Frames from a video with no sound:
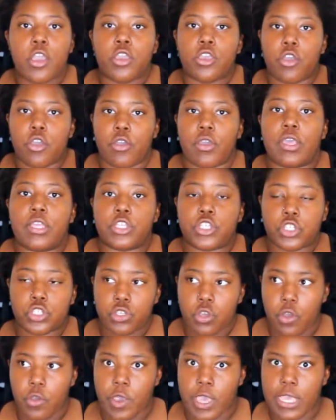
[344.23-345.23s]
your
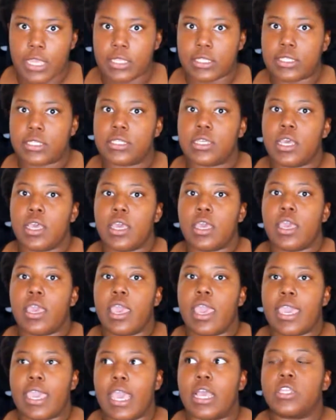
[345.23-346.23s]
insurance,
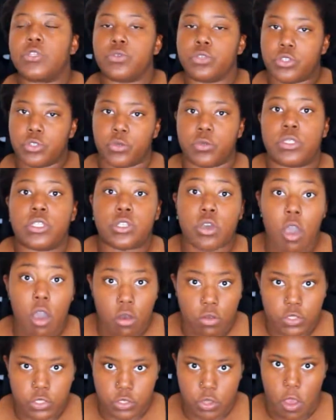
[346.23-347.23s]
it gets reduced
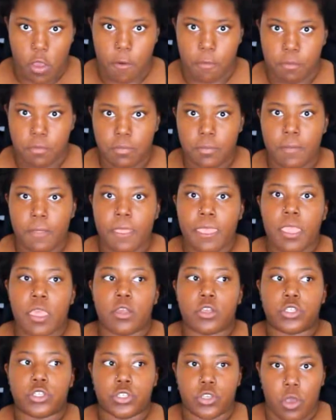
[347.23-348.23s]
also.
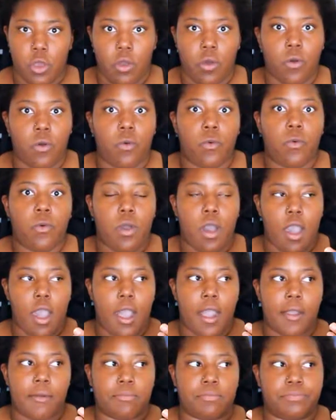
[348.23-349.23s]
So
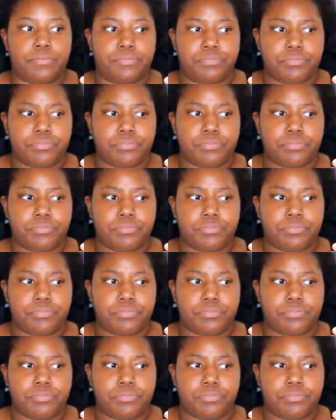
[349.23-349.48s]
I'm